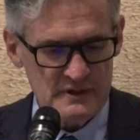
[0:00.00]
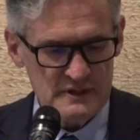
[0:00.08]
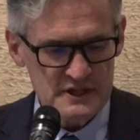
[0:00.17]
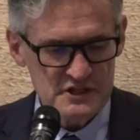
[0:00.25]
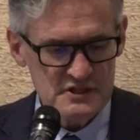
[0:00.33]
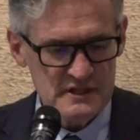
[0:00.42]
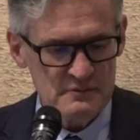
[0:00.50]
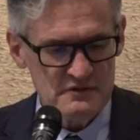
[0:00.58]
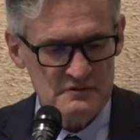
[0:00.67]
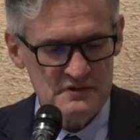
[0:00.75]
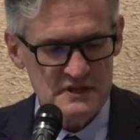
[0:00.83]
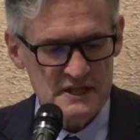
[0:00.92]
a lesion that
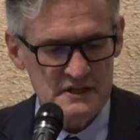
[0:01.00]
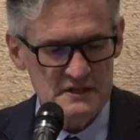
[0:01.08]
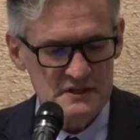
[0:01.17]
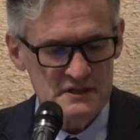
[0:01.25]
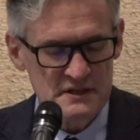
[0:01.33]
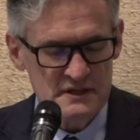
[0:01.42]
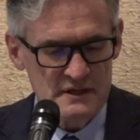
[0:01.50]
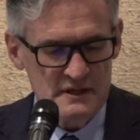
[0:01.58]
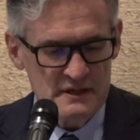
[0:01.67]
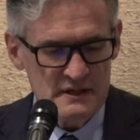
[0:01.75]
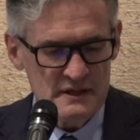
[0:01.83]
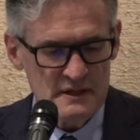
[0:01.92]
was resected,
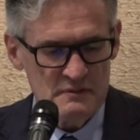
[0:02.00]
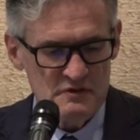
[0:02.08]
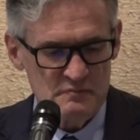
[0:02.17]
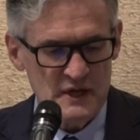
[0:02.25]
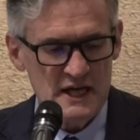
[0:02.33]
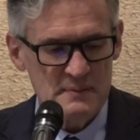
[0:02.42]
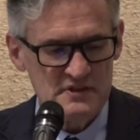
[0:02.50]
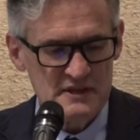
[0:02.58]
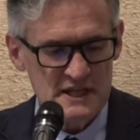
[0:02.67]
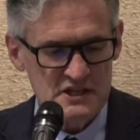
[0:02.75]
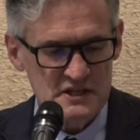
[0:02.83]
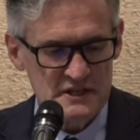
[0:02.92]
was
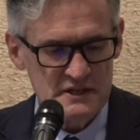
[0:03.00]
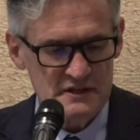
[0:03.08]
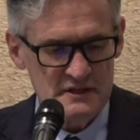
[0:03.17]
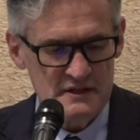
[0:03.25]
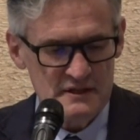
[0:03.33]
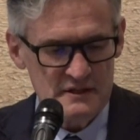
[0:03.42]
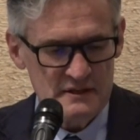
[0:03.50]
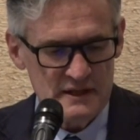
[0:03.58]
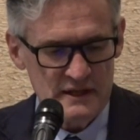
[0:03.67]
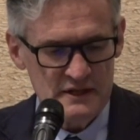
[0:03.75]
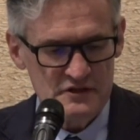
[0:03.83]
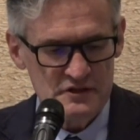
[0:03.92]
biopsied actually
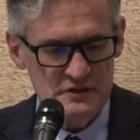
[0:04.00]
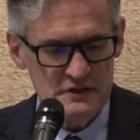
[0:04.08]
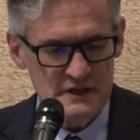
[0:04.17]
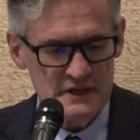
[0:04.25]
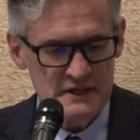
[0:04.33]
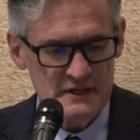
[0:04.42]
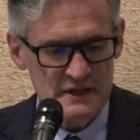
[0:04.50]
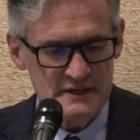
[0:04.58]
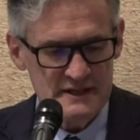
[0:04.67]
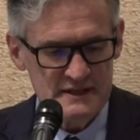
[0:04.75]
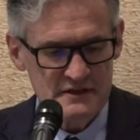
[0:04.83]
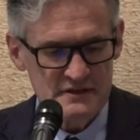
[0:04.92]
anteriorly
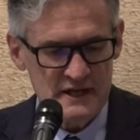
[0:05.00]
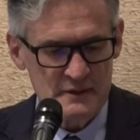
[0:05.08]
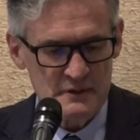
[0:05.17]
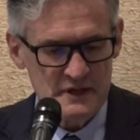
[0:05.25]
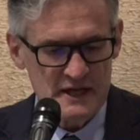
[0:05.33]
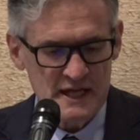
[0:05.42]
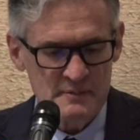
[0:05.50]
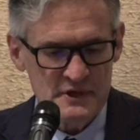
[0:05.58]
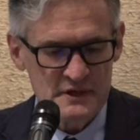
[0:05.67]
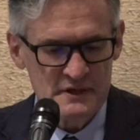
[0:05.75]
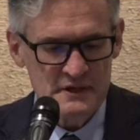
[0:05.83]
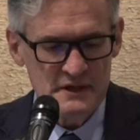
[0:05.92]
on the thyroid
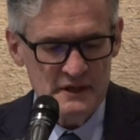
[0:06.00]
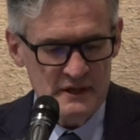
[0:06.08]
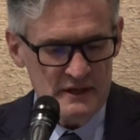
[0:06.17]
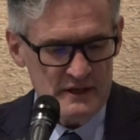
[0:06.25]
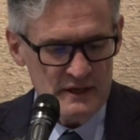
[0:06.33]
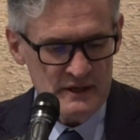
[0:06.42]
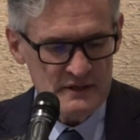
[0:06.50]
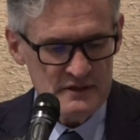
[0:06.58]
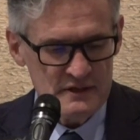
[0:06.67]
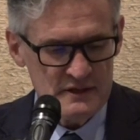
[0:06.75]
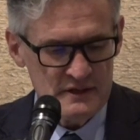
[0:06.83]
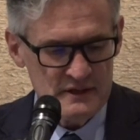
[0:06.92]
lamina,
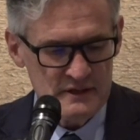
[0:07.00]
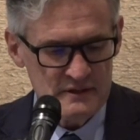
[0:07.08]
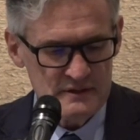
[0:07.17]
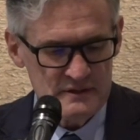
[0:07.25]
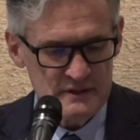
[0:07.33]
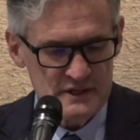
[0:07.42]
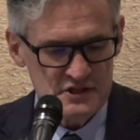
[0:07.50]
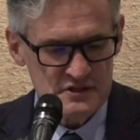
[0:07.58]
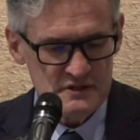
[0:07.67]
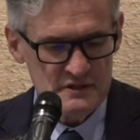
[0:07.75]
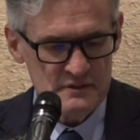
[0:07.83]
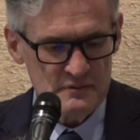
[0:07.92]
and the
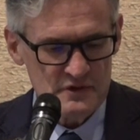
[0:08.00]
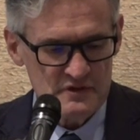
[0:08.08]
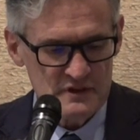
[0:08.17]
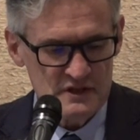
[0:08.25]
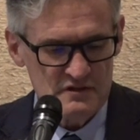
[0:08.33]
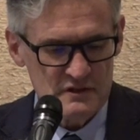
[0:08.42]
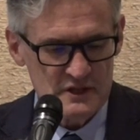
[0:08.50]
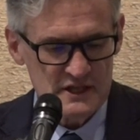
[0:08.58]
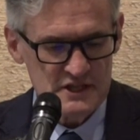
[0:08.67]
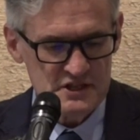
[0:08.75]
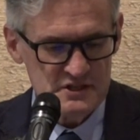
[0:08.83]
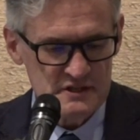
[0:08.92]
lesion was in this
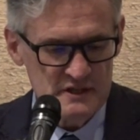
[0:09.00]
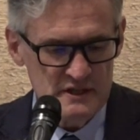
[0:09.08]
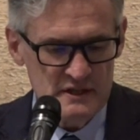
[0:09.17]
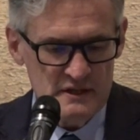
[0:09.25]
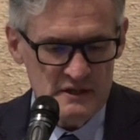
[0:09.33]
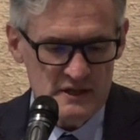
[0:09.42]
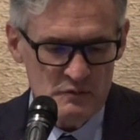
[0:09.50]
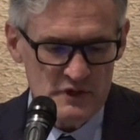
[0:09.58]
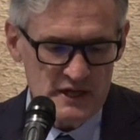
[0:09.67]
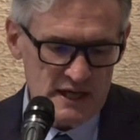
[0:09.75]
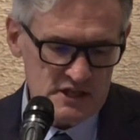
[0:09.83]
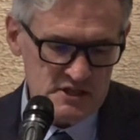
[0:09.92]
location, and
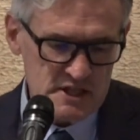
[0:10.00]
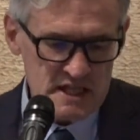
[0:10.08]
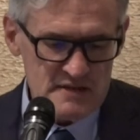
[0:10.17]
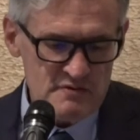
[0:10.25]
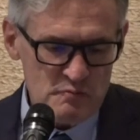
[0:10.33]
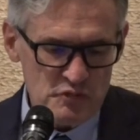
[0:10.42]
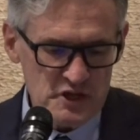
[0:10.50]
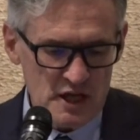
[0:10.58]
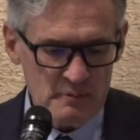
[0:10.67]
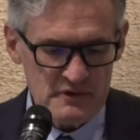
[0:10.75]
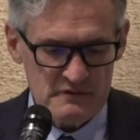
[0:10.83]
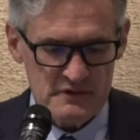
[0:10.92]
we actually gave it
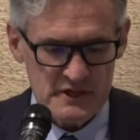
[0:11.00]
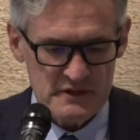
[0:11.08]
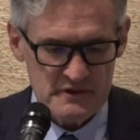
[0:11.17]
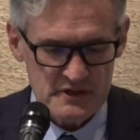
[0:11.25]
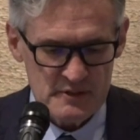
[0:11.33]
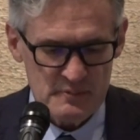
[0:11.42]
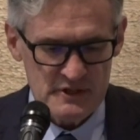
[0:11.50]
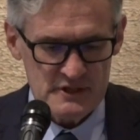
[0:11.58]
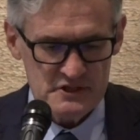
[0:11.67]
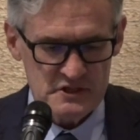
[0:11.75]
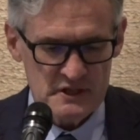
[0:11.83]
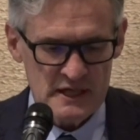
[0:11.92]
preoperative
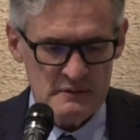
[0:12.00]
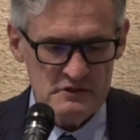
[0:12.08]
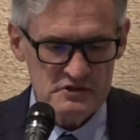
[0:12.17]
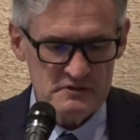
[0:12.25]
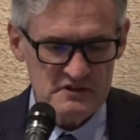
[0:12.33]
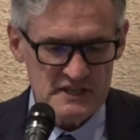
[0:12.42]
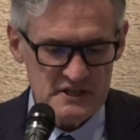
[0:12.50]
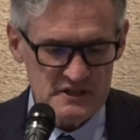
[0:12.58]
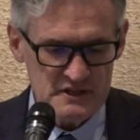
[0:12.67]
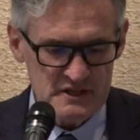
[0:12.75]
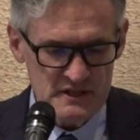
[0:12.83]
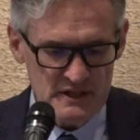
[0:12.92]
radiotherapy, and John Irish
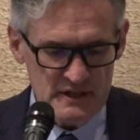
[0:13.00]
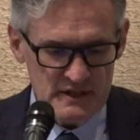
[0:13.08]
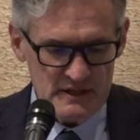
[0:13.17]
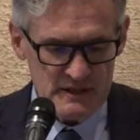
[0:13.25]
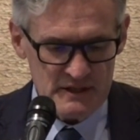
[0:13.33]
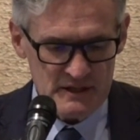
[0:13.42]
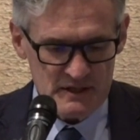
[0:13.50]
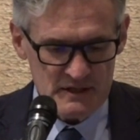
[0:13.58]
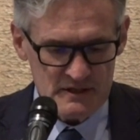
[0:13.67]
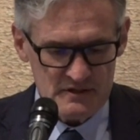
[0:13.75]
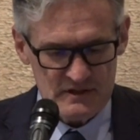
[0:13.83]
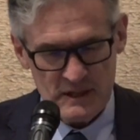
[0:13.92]
resected it, and he
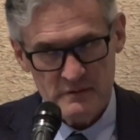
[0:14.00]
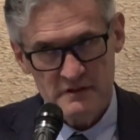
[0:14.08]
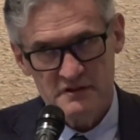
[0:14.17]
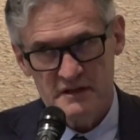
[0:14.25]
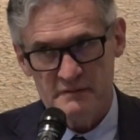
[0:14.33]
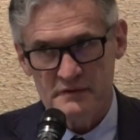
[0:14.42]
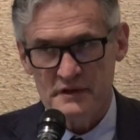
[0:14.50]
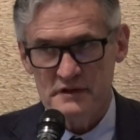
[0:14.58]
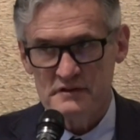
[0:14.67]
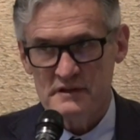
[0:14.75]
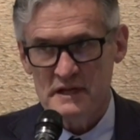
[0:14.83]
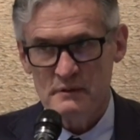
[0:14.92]
is out 7
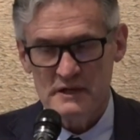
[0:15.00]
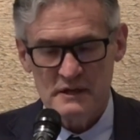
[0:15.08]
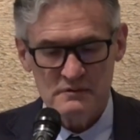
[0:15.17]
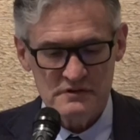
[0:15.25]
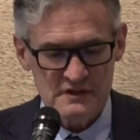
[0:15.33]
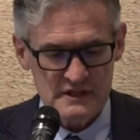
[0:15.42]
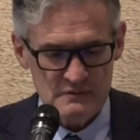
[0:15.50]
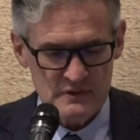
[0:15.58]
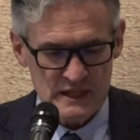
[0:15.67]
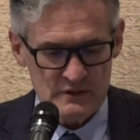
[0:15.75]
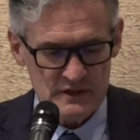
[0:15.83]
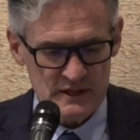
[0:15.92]
years now
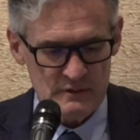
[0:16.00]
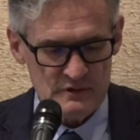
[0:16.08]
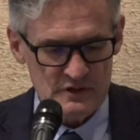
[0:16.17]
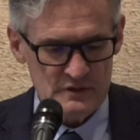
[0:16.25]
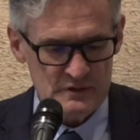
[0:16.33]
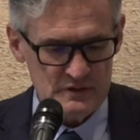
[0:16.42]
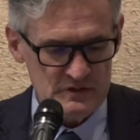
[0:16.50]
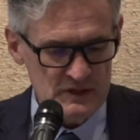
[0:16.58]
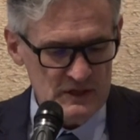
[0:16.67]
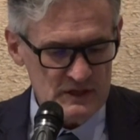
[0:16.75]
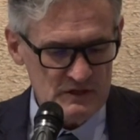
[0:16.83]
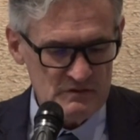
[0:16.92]
without any recurrence.
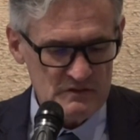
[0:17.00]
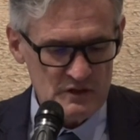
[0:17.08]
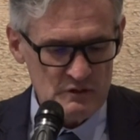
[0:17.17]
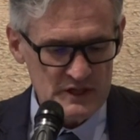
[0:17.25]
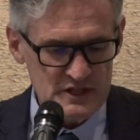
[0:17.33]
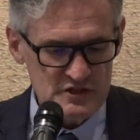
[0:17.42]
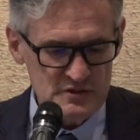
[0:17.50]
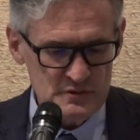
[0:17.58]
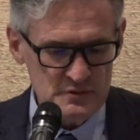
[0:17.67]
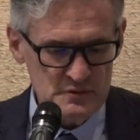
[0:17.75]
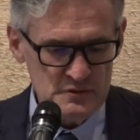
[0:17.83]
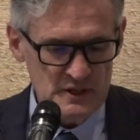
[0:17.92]
This is a grade
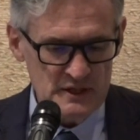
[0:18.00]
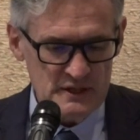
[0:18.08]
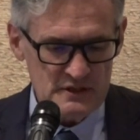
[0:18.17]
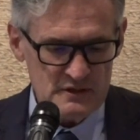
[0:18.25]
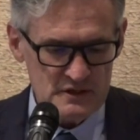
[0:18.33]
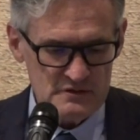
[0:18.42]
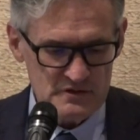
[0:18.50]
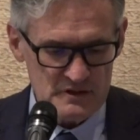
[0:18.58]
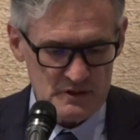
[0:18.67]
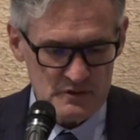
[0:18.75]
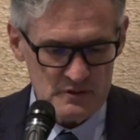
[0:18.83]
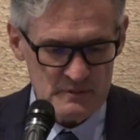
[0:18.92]
2
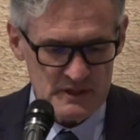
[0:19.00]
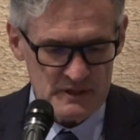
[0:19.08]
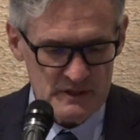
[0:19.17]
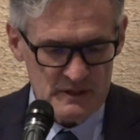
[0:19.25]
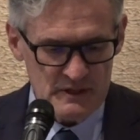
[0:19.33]
chondrosarcoma.